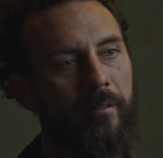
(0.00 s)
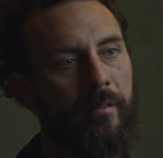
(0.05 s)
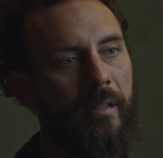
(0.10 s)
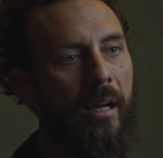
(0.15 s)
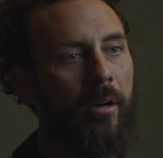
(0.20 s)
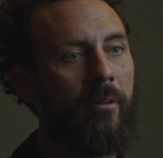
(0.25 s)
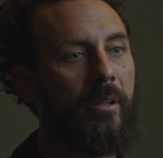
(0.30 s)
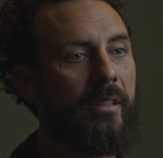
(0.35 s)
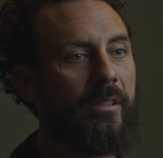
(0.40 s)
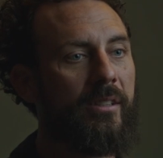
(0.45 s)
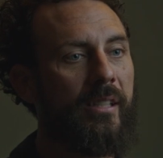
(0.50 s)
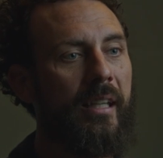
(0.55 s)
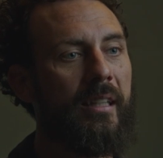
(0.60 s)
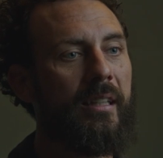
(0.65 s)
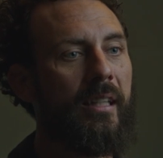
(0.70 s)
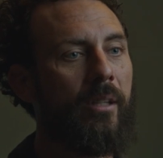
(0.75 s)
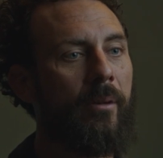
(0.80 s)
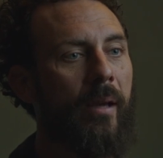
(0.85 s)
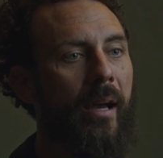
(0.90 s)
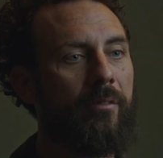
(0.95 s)
Now, in saying
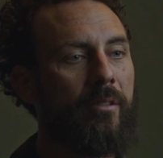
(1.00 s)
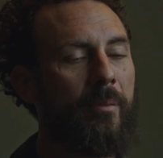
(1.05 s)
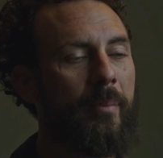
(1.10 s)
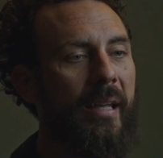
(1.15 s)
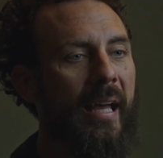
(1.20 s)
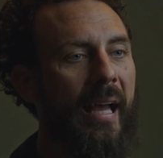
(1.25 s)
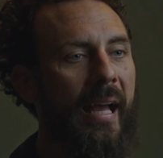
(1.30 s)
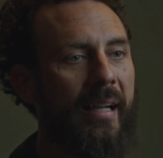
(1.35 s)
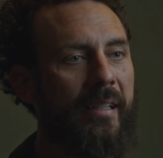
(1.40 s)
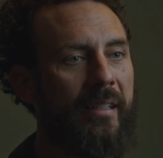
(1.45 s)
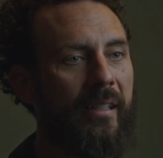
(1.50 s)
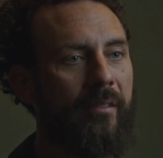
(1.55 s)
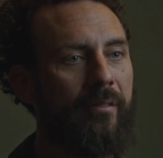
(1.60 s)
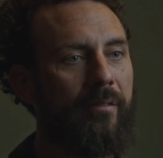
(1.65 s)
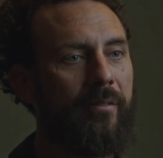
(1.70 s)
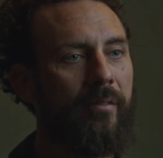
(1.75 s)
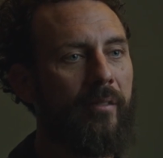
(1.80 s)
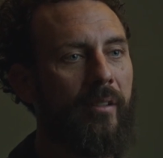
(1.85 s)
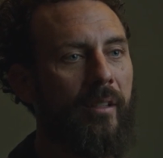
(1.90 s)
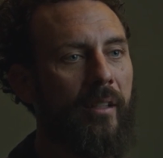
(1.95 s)
that you have to be
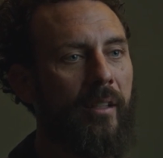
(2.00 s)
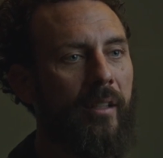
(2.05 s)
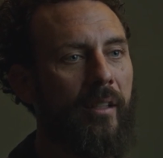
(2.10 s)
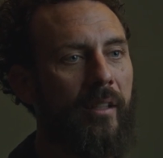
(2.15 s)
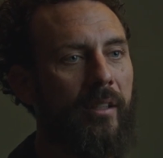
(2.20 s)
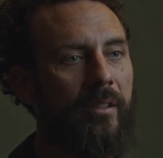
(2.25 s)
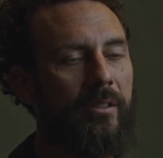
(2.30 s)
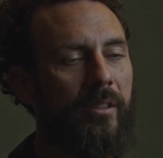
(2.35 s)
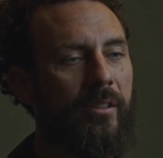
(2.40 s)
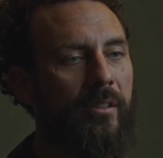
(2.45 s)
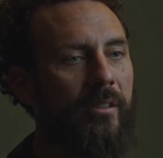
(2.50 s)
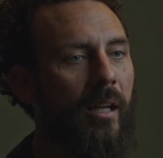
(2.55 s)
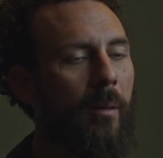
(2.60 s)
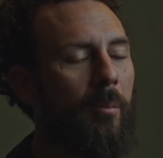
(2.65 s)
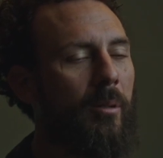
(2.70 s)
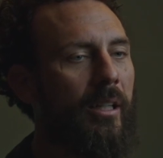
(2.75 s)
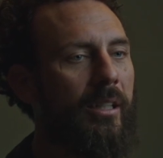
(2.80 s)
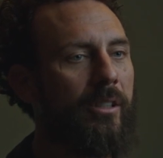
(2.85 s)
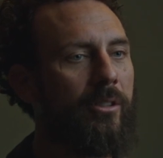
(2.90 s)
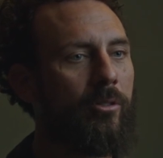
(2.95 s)
active, it's a
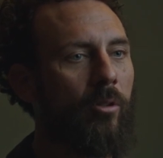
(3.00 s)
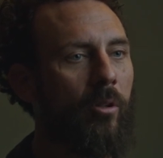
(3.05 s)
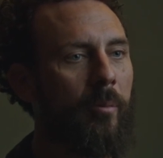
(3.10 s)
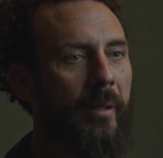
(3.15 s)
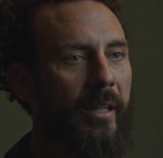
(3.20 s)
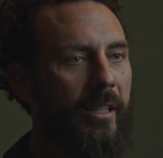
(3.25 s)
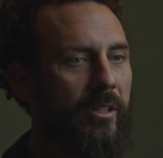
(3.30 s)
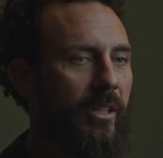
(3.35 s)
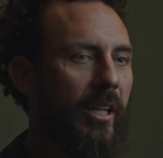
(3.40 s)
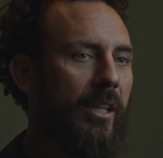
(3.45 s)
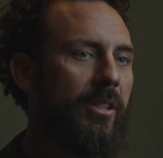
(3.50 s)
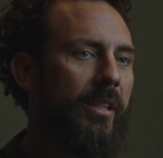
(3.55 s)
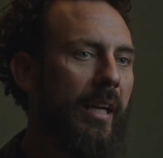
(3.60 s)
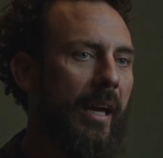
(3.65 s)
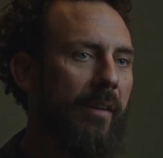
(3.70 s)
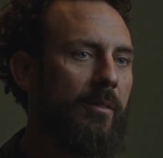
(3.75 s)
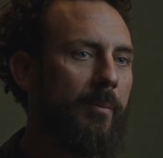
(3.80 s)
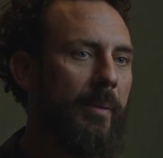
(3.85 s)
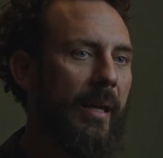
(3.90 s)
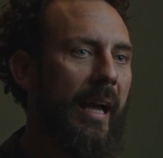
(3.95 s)
double edged sword because yes, you
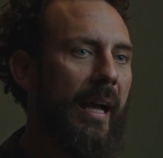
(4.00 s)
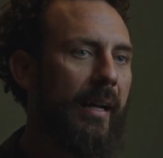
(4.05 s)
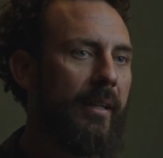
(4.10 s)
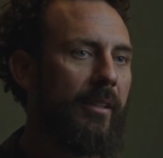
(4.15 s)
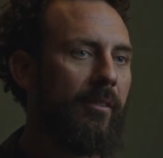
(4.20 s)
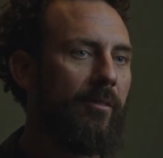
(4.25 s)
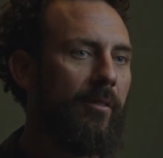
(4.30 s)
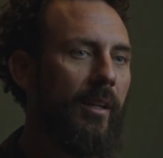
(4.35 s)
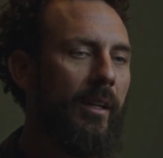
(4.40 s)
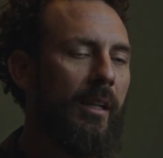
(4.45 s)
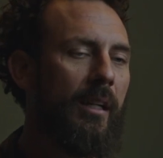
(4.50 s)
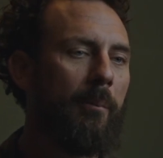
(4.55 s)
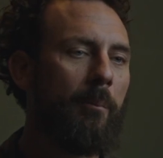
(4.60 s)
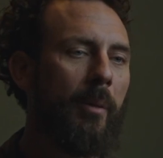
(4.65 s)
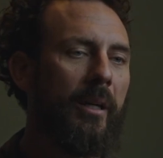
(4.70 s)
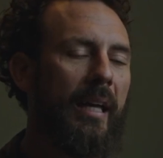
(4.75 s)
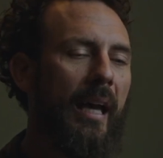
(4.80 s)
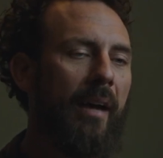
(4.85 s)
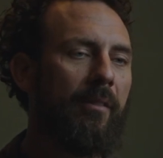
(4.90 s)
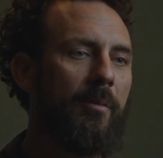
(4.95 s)
have to be active,
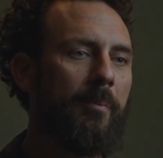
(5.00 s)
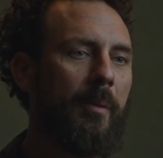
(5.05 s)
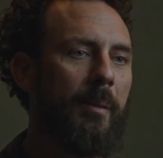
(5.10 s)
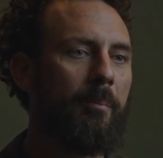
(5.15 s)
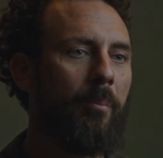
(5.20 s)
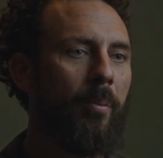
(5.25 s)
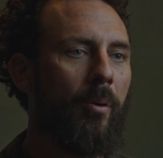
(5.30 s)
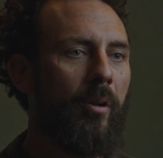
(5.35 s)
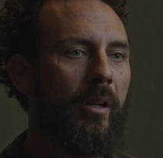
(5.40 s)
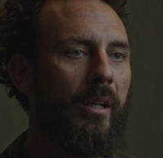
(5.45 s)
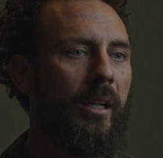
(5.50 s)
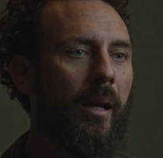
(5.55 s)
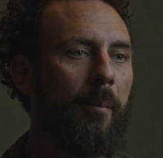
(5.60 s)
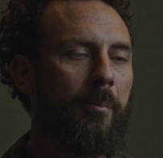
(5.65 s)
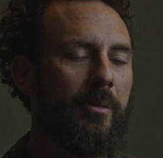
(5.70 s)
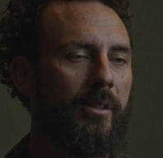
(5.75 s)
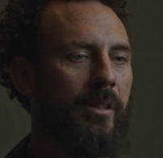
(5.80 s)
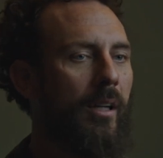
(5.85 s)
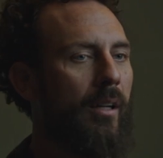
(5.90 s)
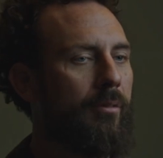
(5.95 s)
but you have to be putting
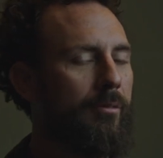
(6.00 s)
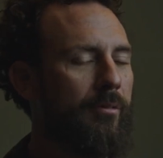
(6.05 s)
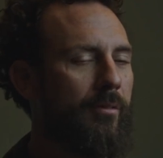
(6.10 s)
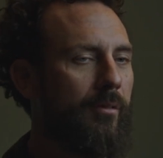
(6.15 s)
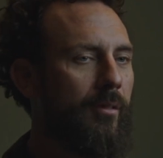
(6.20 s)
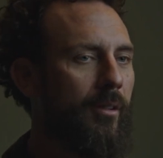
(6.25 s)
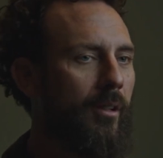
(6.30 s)
up stuff